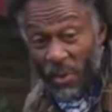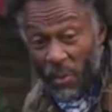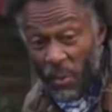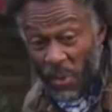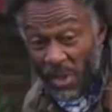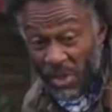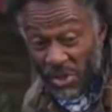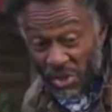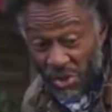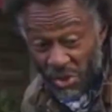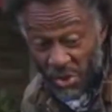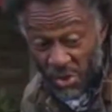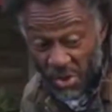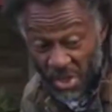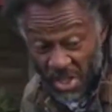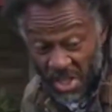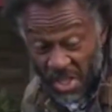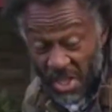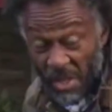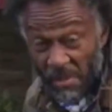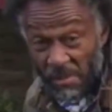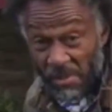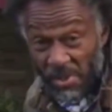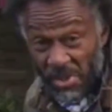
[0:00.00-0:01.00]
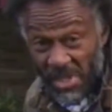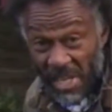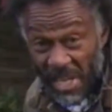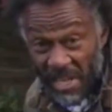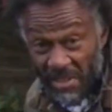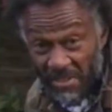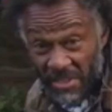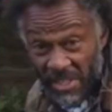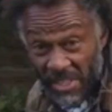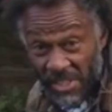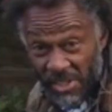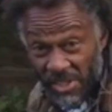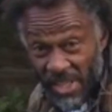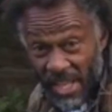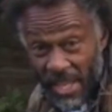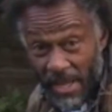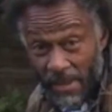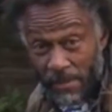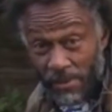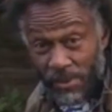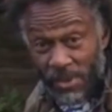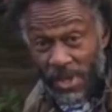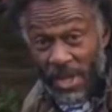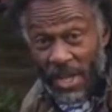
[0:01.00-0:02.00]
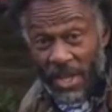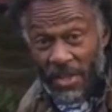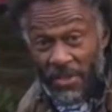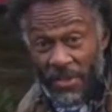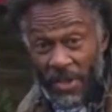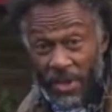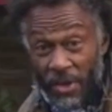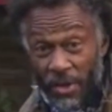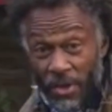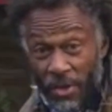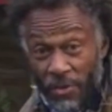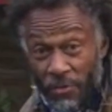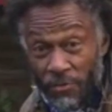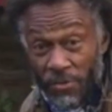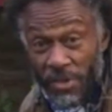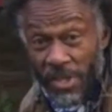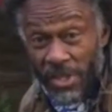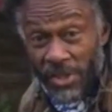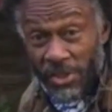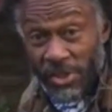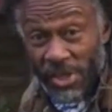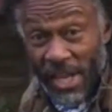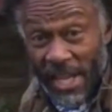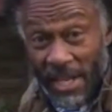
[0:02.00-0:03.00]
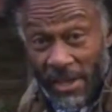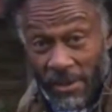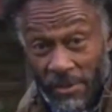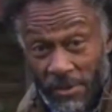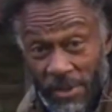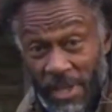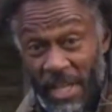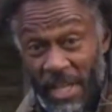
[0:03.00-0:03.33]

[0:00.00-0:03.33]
when Shirley comes down these steps, they're going to reach out